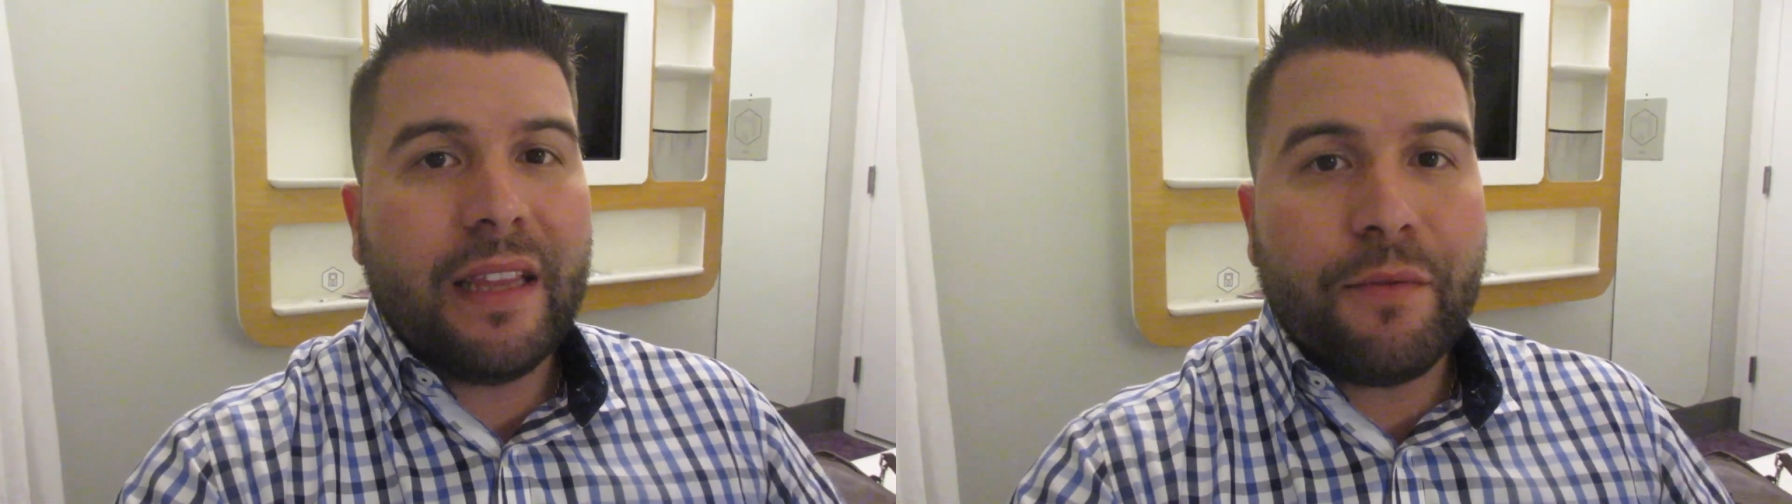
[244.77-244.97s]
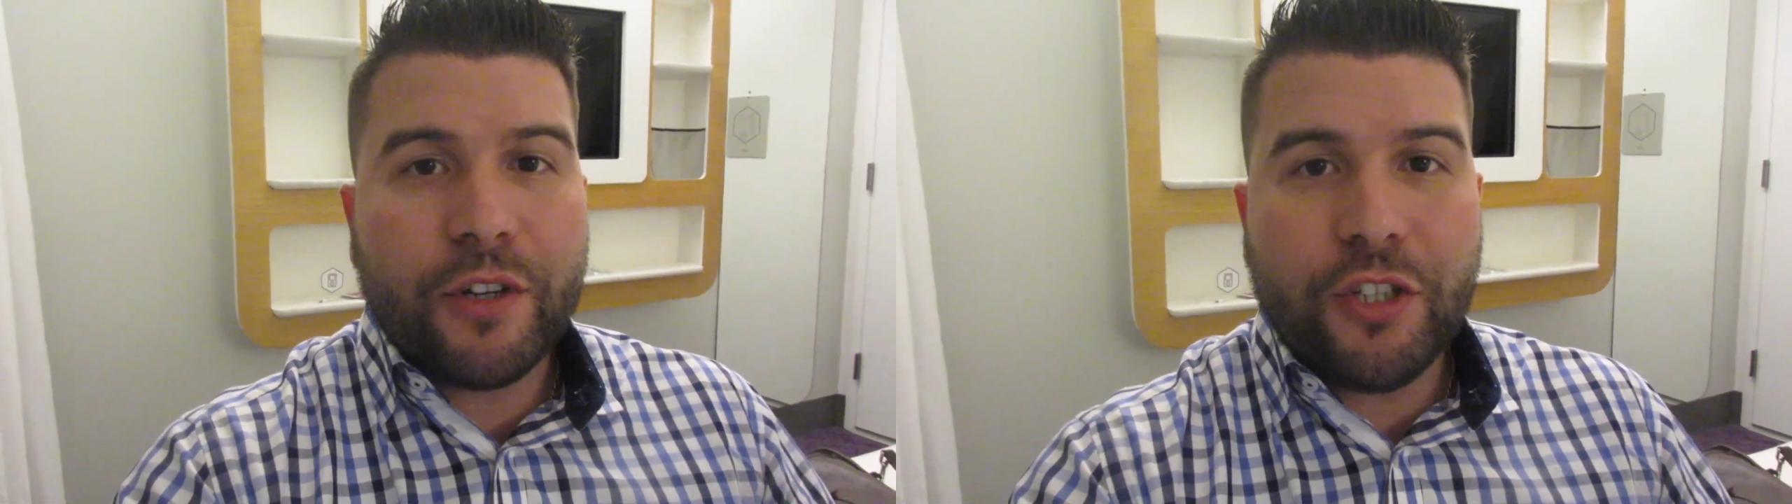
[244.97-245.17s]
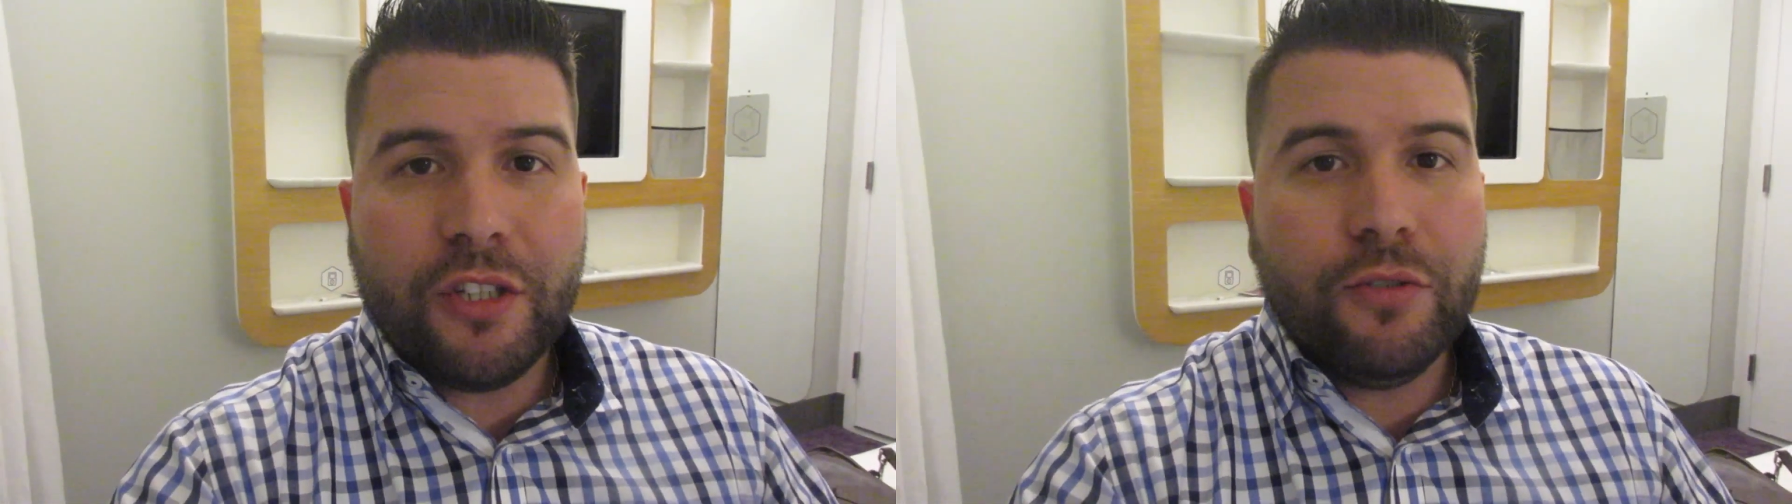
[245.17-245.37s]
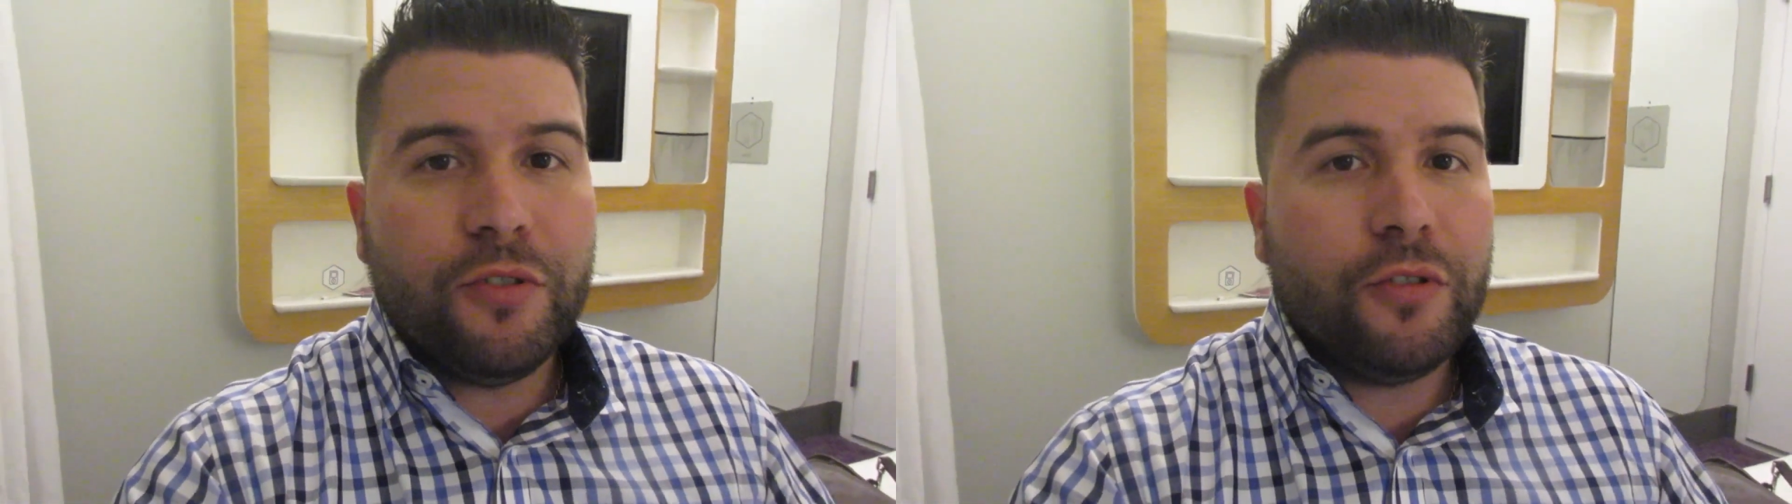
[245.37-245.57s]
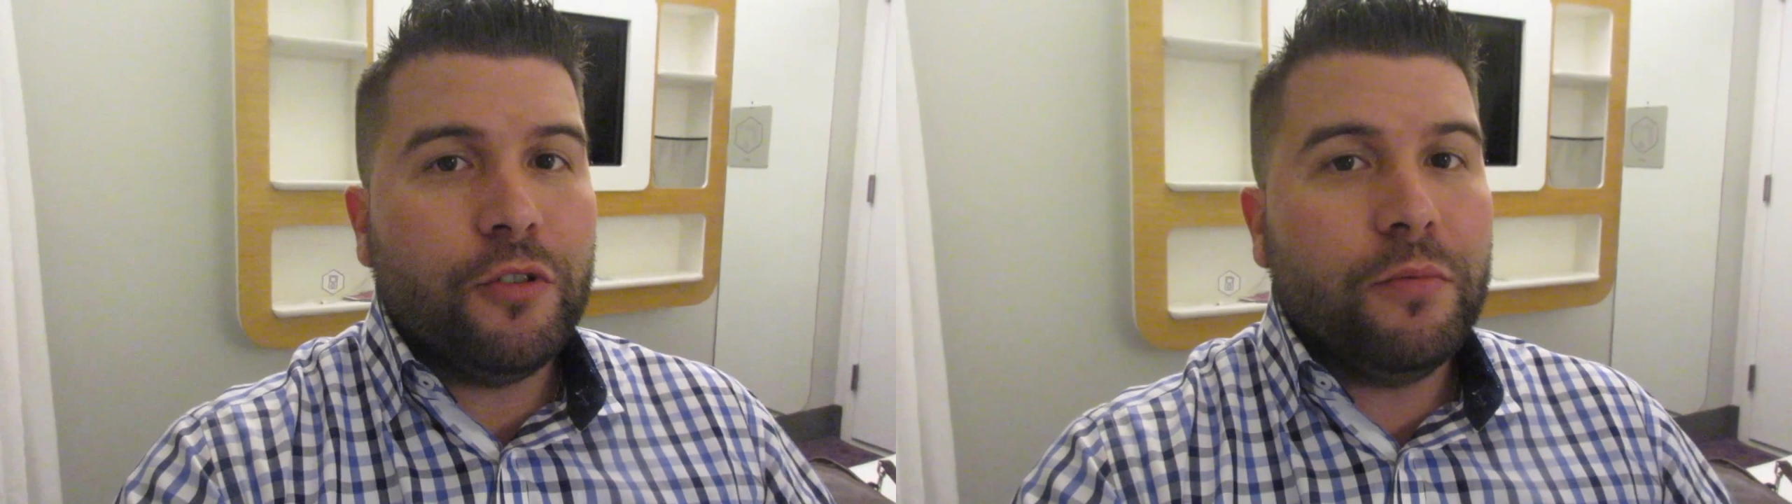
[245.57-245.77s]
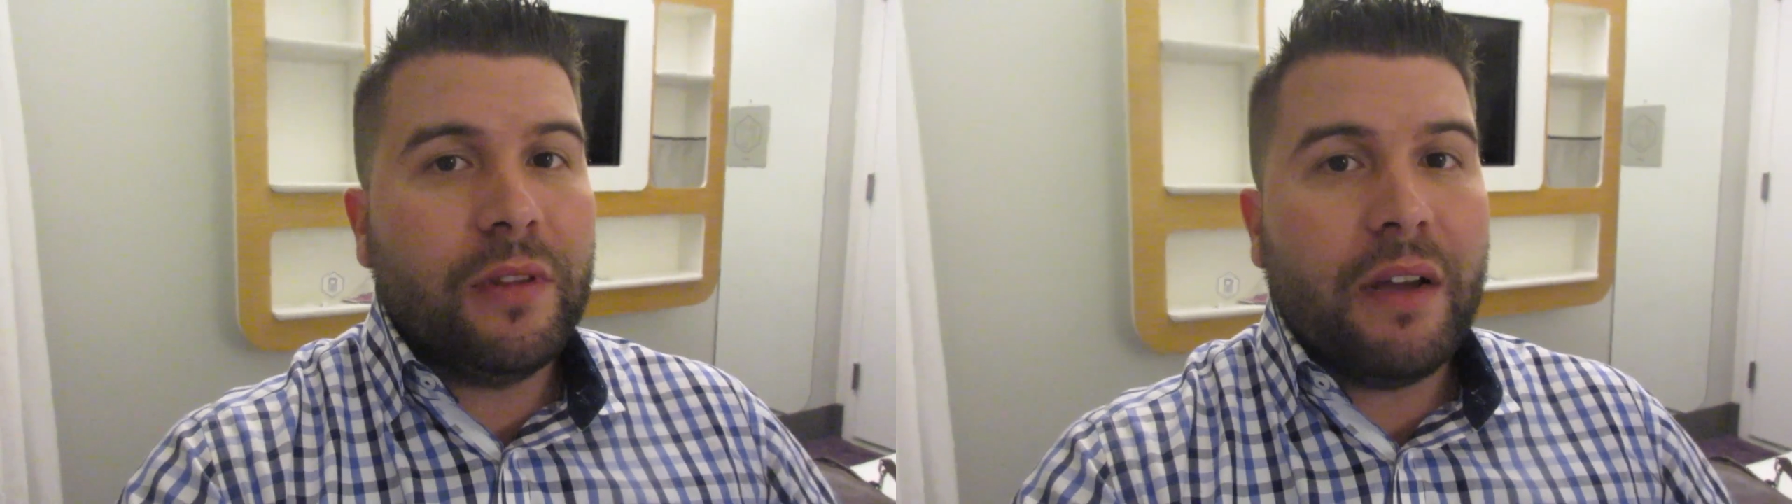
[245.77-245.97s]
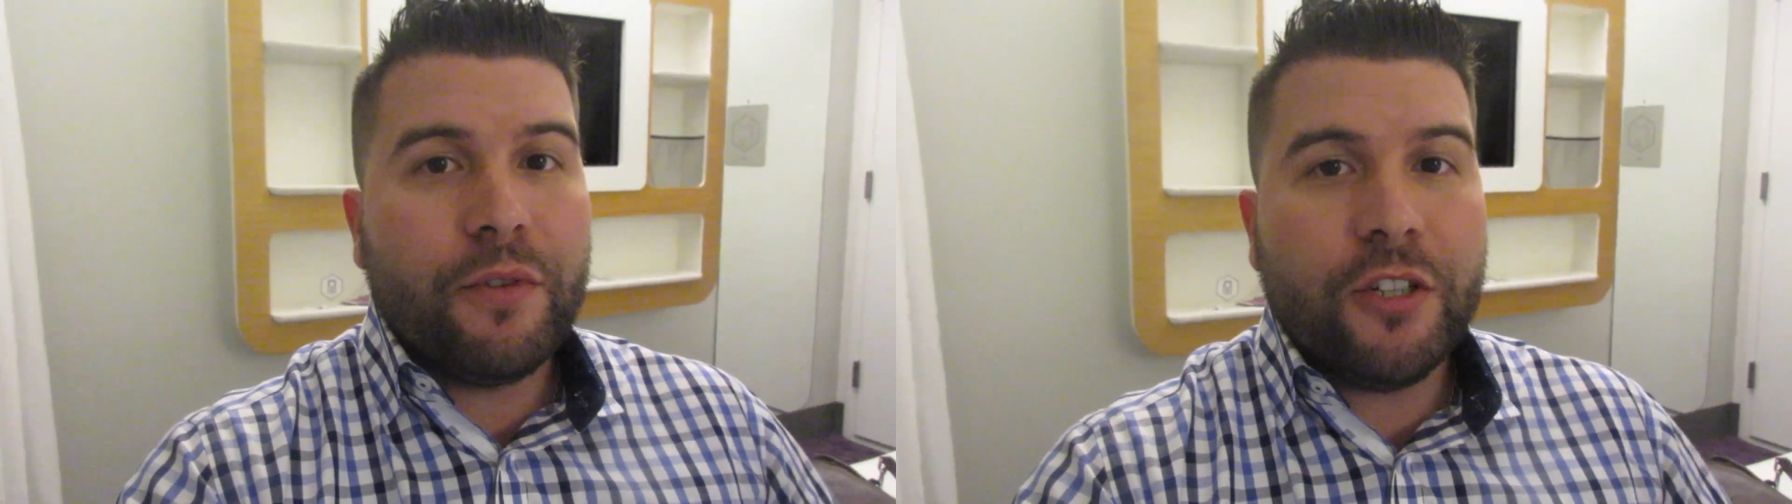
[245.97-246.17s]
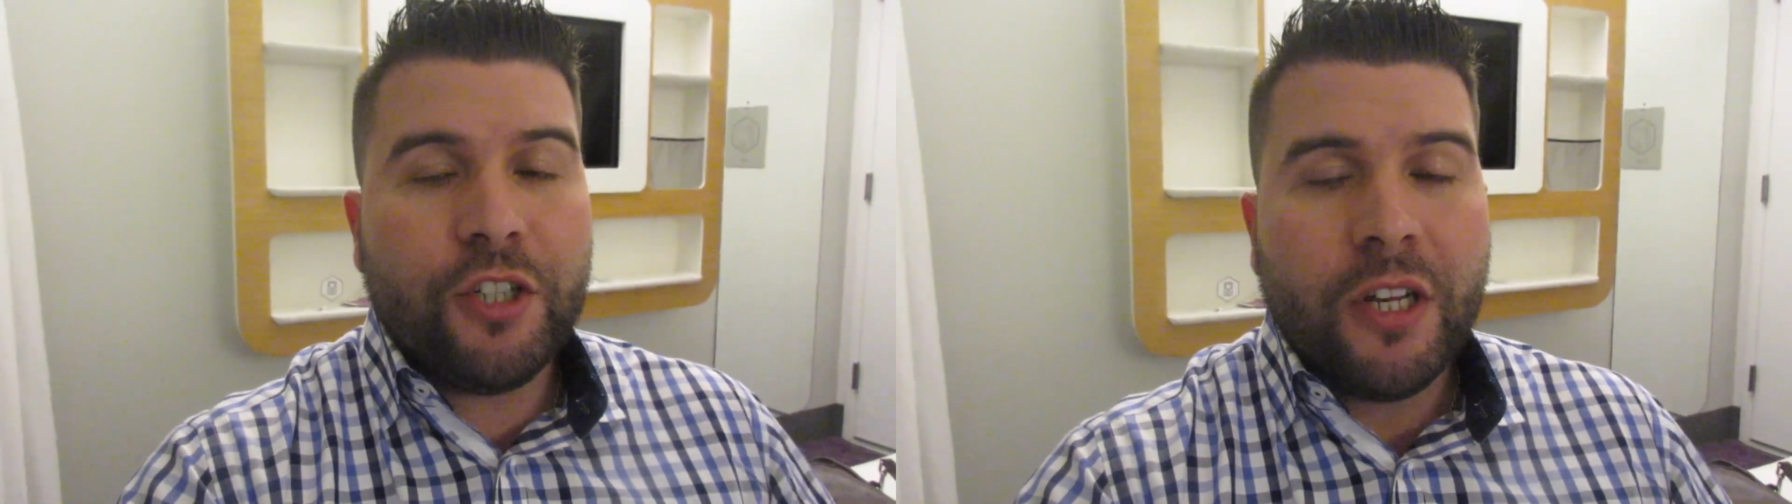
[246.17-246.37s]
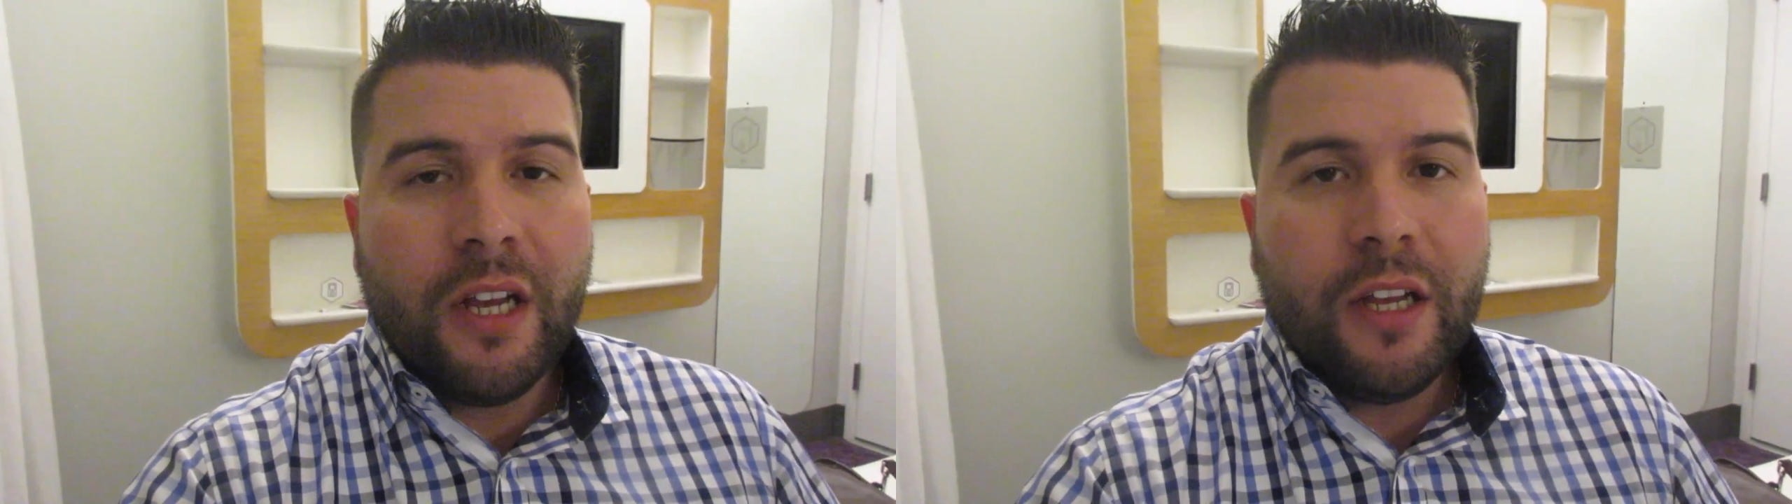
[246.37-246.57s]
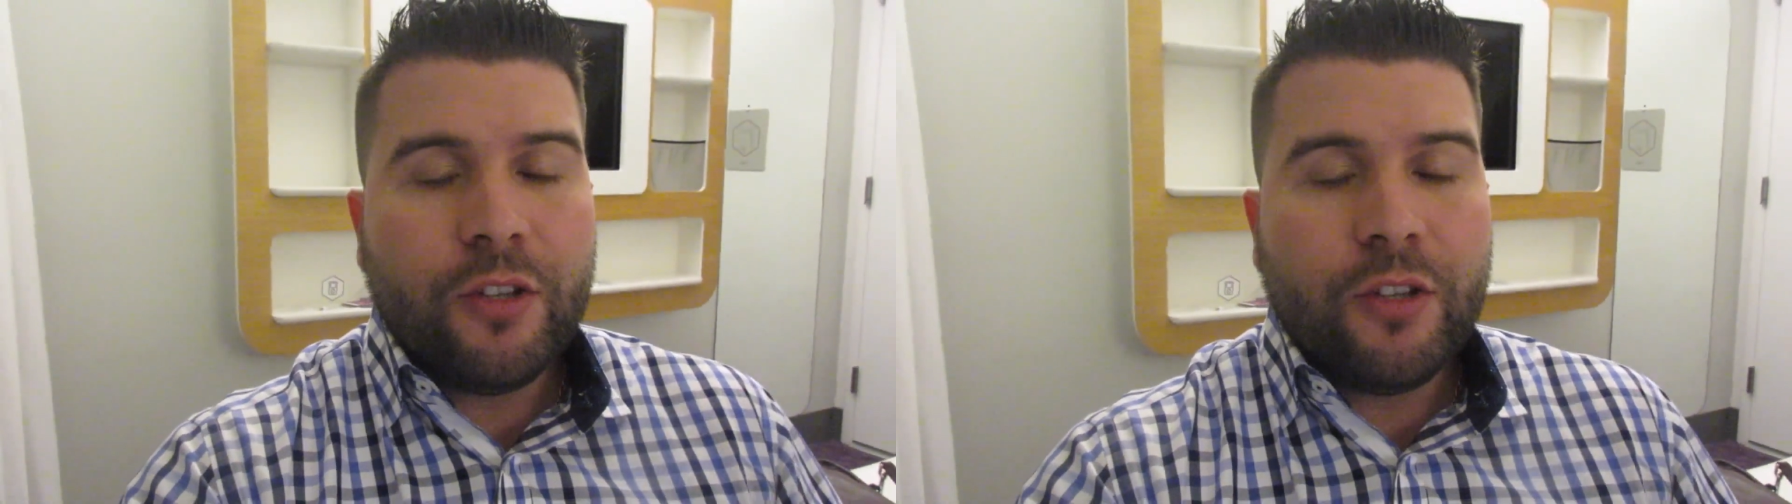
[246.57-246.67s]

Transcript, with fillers: leverage YouTube, leverage